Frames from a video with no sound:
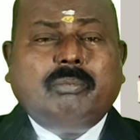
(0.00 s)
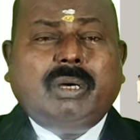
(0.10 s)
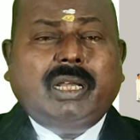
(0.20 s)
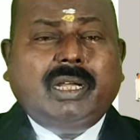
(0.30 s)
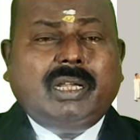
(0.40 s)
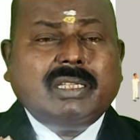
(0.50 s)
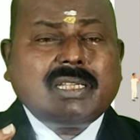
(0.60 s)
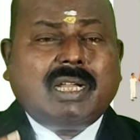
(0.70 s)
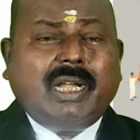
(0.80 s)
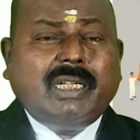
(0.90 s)
But it is
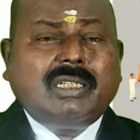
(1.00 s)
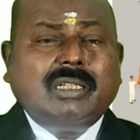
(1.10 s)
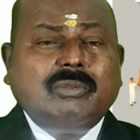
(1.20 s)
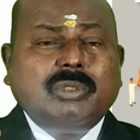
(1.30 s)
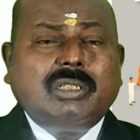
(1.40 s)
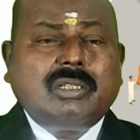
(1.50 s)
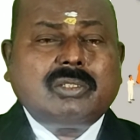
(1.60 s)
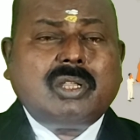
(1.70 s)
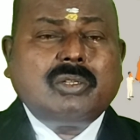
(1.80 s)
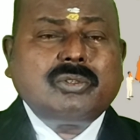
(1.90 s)
connected with the
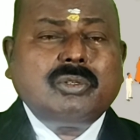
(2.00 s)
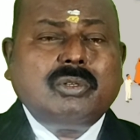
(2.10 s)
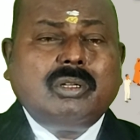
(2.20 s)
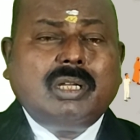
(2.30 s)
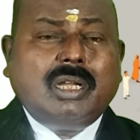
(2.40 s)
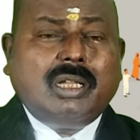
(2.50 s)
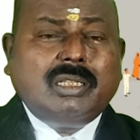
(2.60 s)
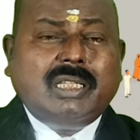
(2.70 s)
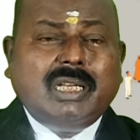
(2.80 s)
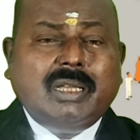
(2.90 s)

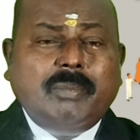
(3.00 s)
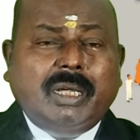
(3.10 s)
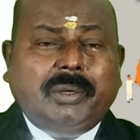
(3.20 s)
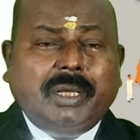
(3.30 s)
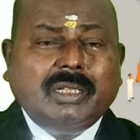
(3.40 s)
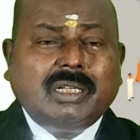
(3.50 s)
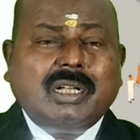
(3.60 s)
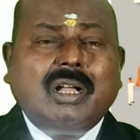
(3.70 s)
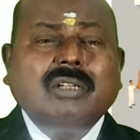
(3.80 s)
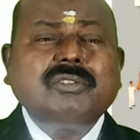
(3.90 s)
limiting the
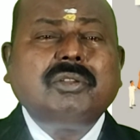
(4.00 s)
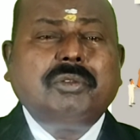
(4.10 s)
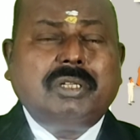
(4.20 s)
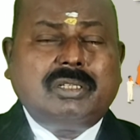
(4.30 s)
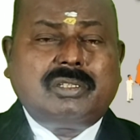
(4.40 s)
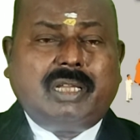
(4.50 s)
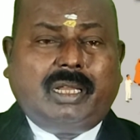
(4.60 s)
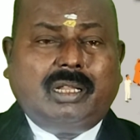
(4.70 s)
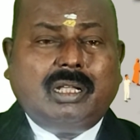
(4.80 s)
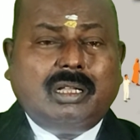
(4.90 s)

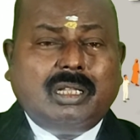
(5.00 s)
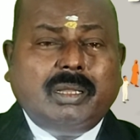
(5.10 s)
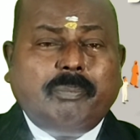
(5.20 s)
constituency, the